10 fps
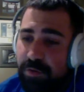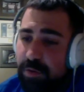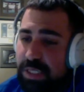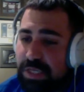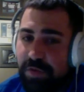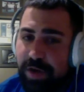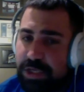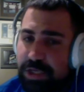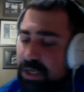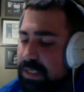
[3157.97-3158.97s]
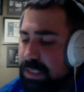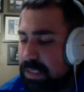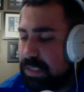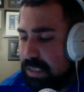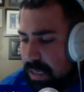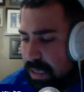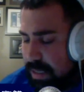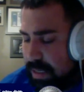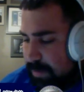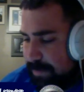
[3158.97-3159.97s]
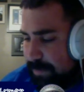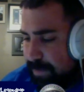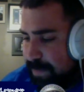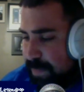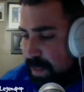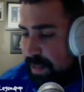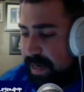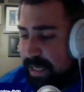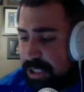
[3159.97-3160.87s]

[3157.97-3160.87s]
this franchise. And they showed